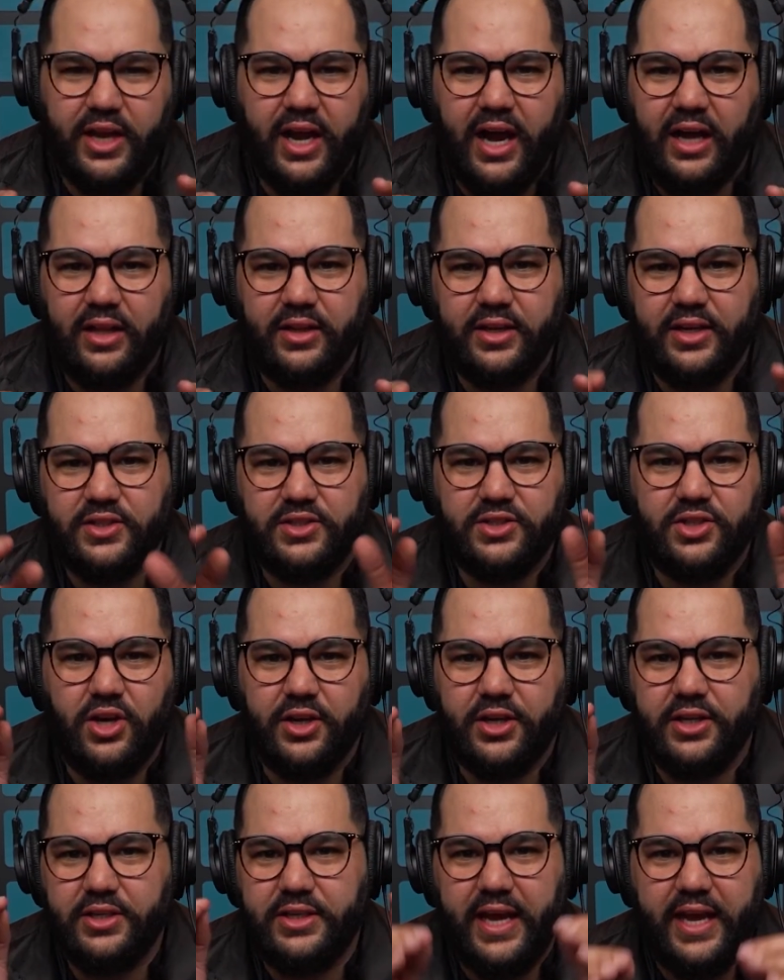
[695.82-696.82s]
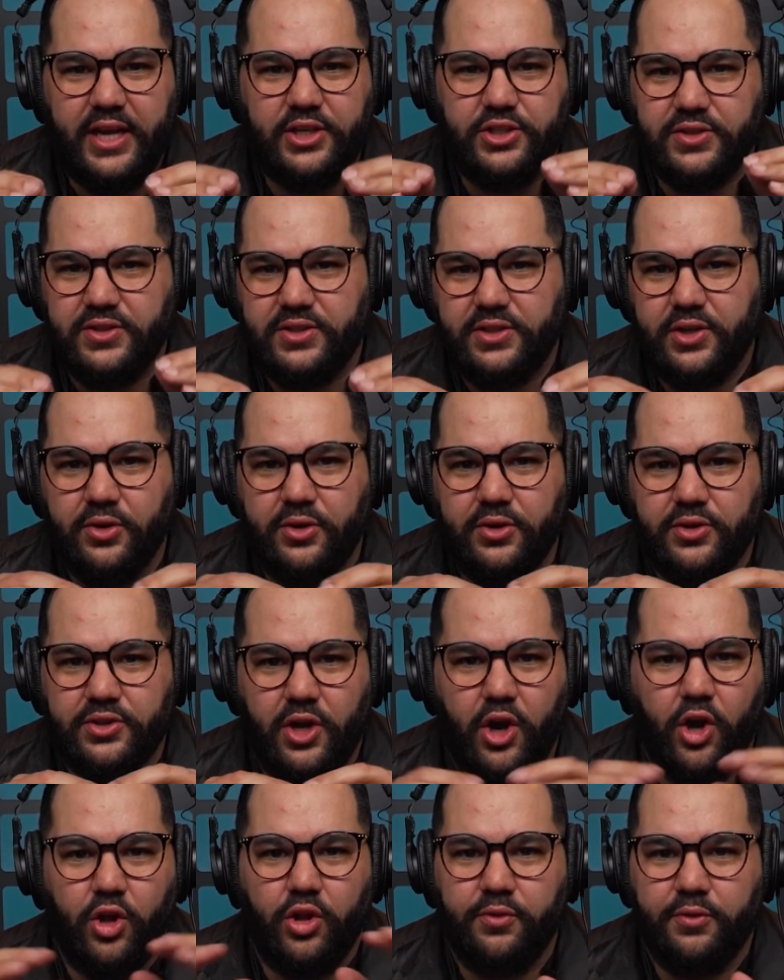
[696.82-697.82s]
Oli is talking to agency owners
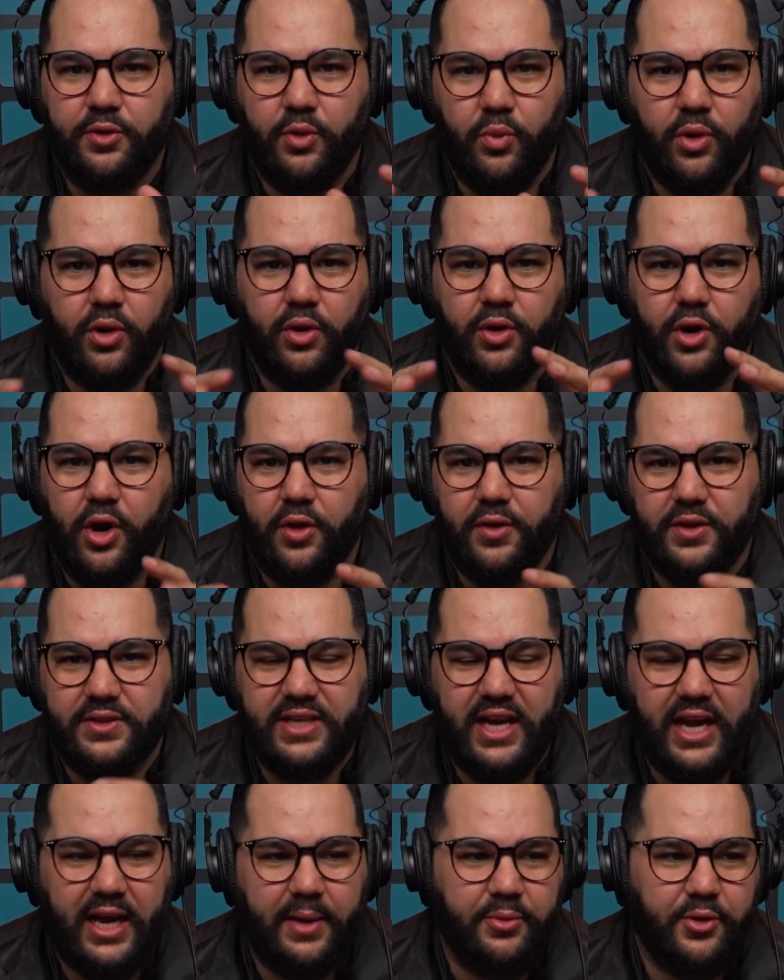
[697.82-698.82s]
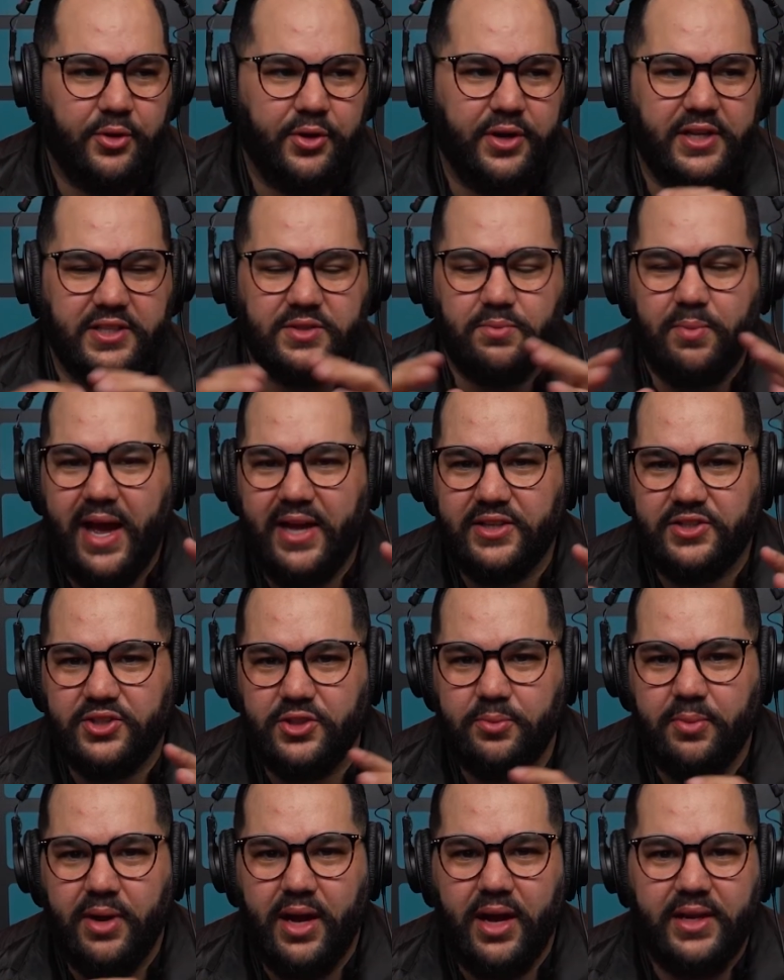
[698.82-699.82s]
all over the world all the time. They're in his
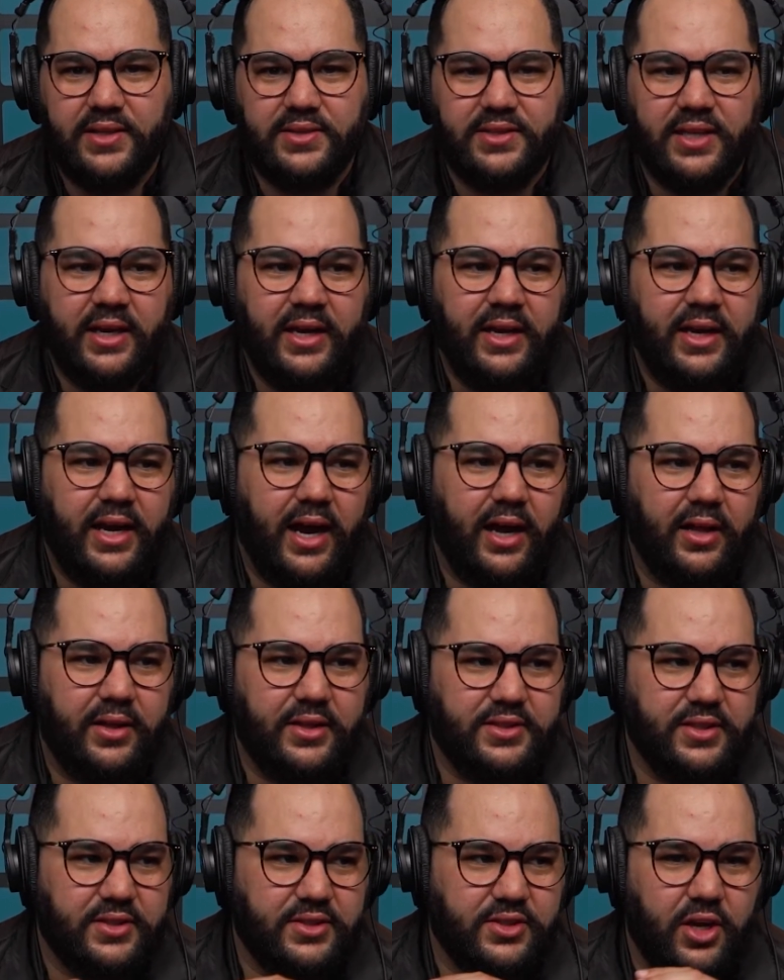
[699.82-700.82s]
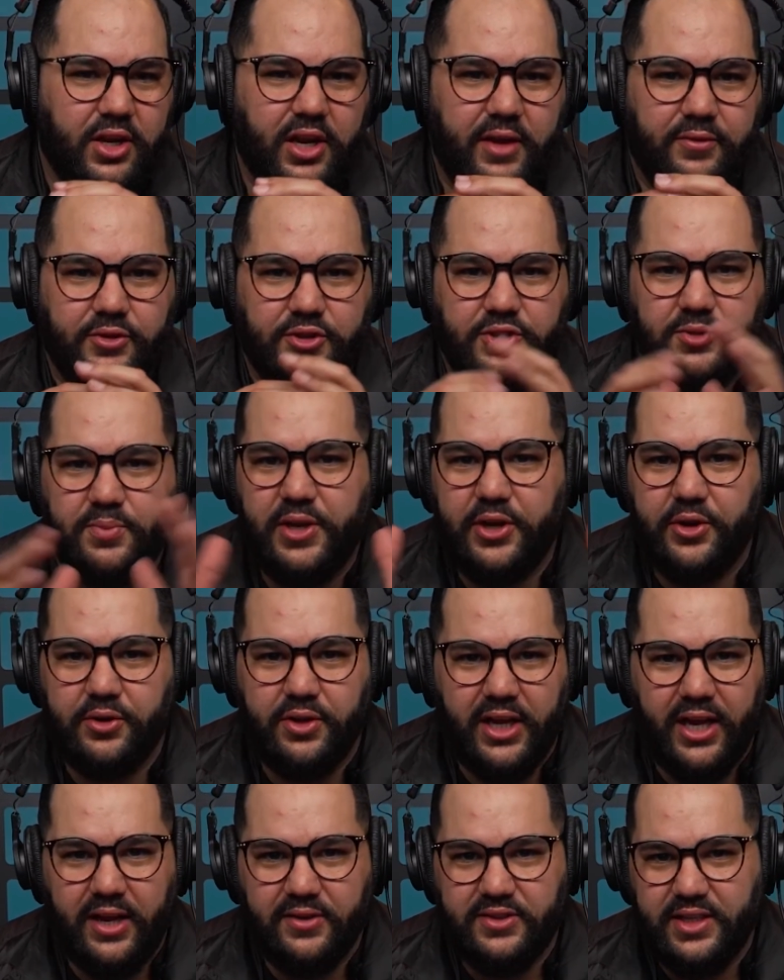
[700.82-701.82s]
masterminds. Oli's a sought after speaker,
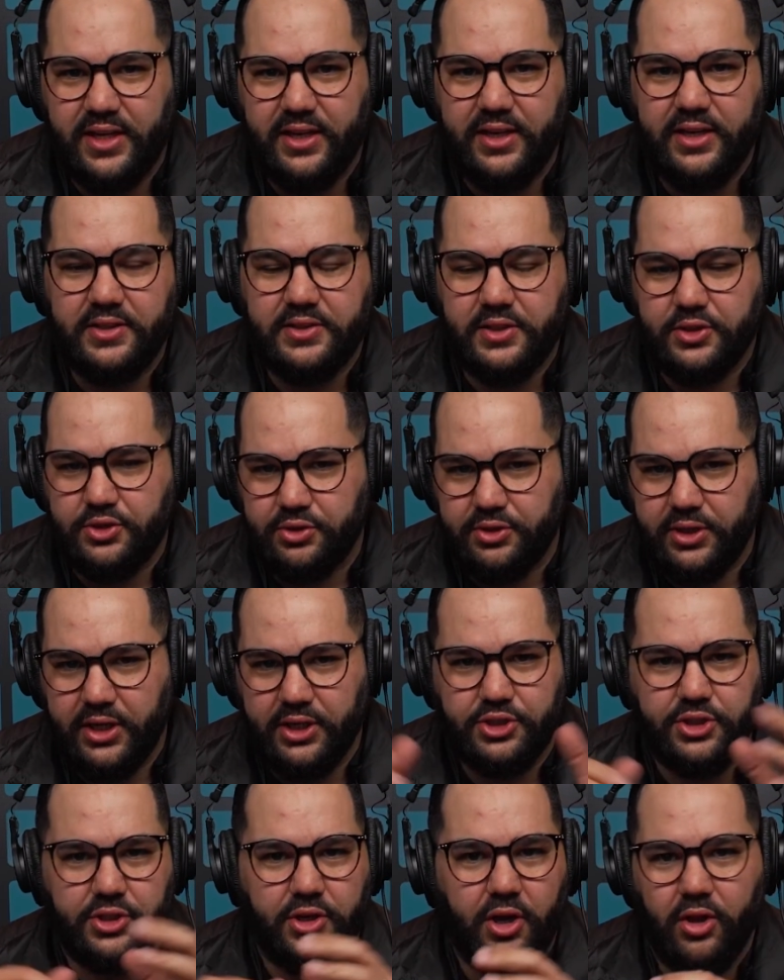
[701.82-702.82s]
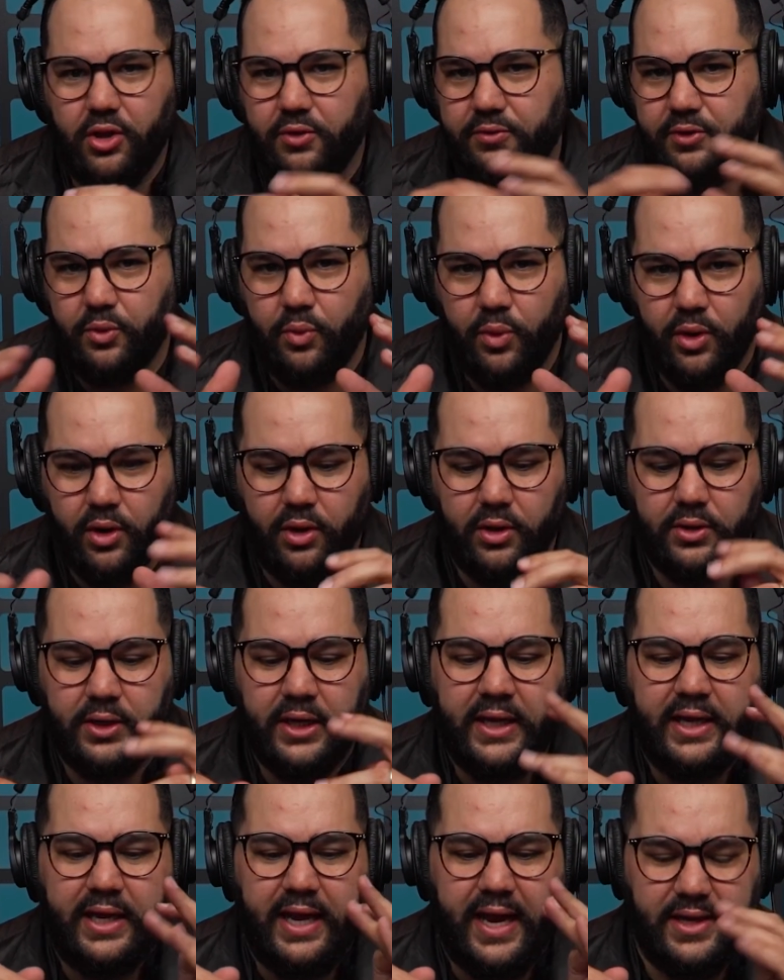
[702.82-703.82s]
like I said in his introduction, all over the world.
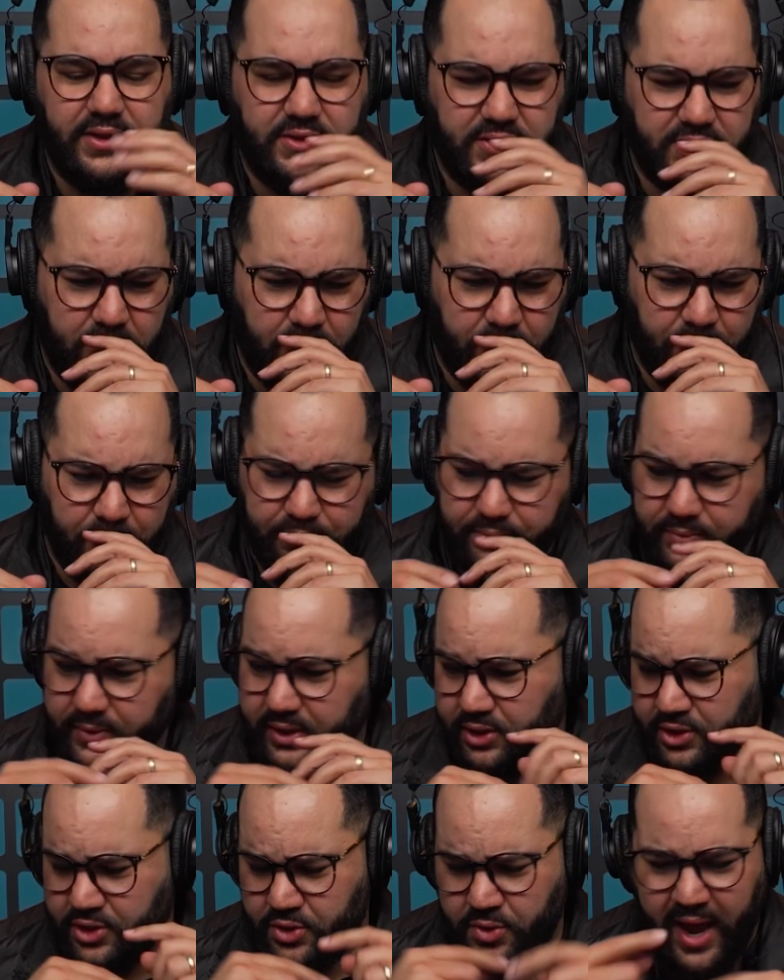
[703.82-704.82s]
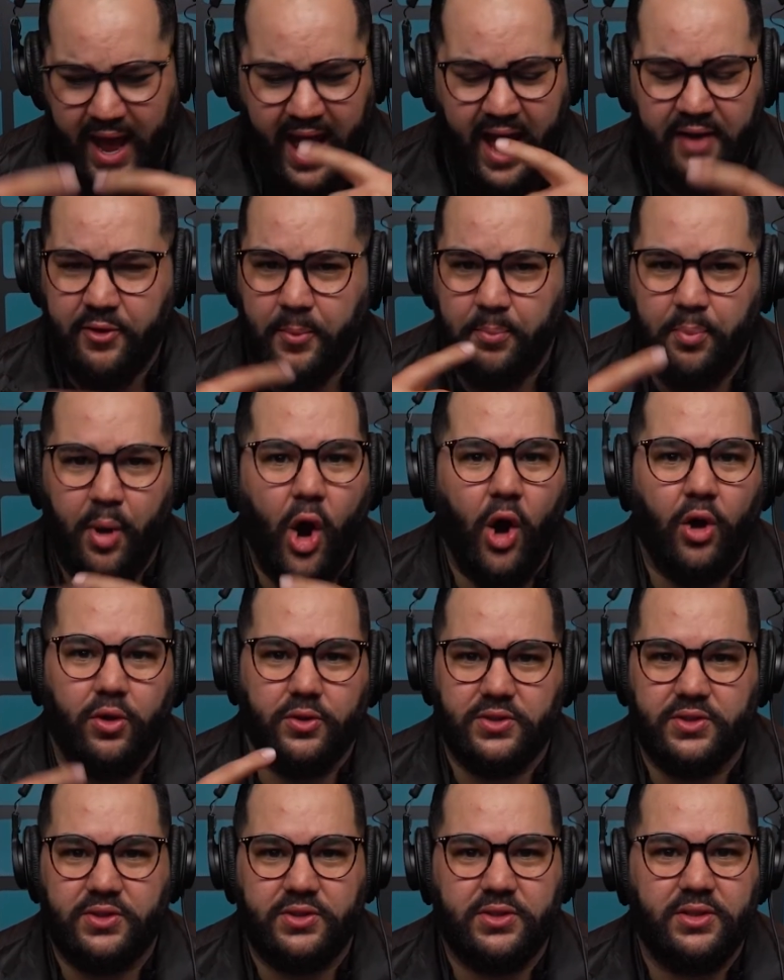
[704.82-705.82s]
And so you have a
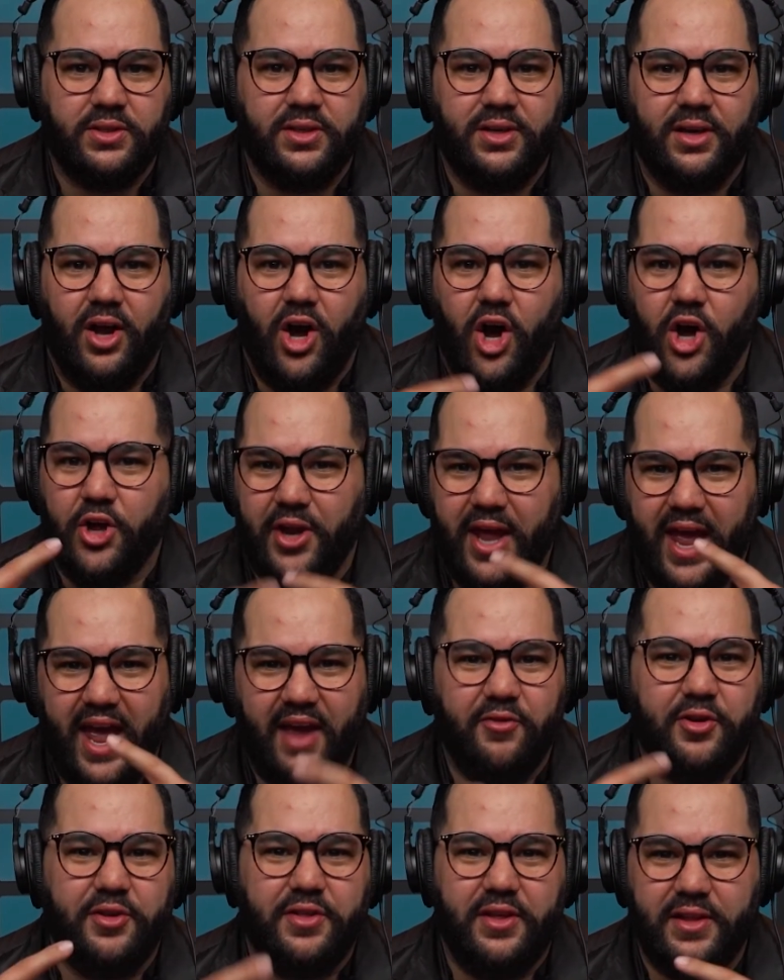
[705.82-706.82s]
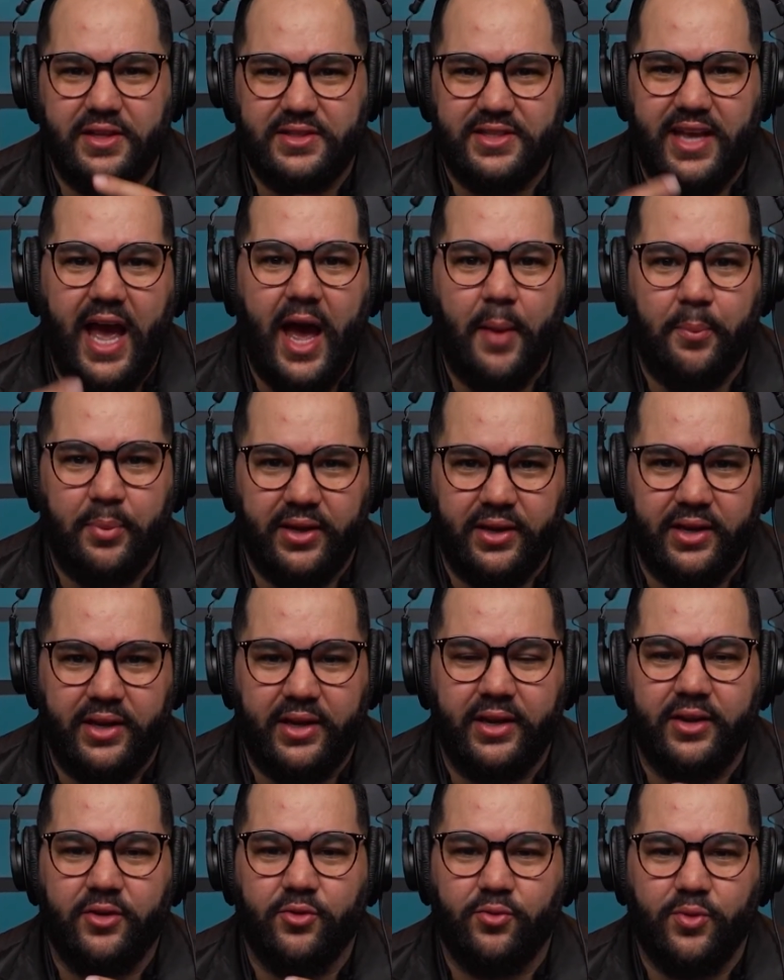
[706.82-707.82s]
pulse on everything that's
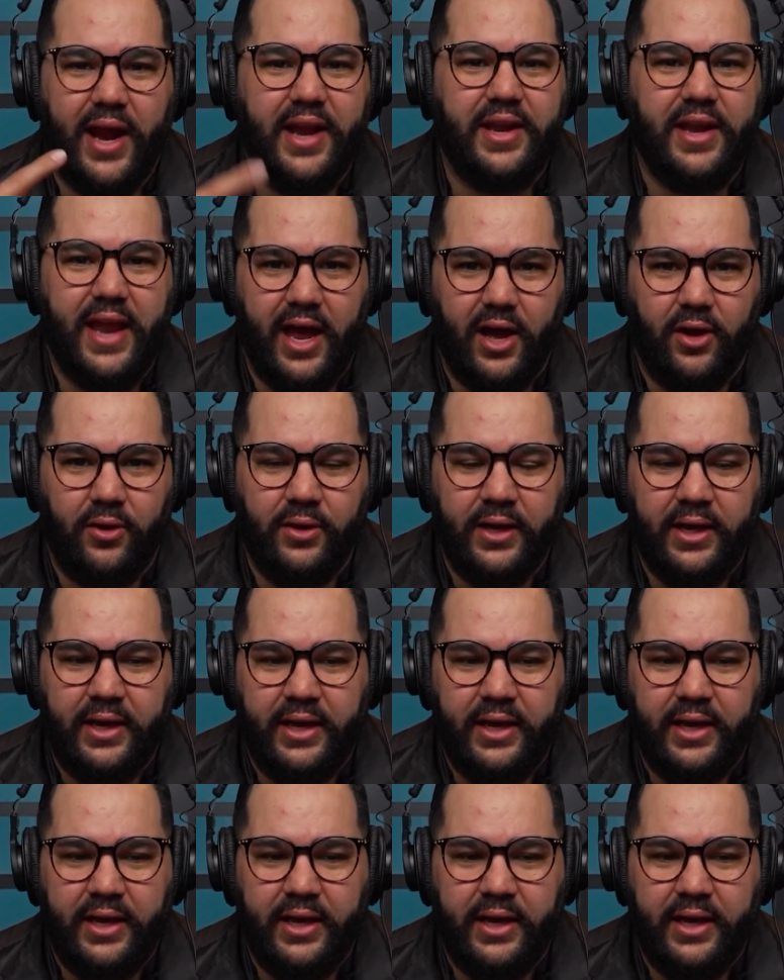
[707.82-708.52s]
happening right now.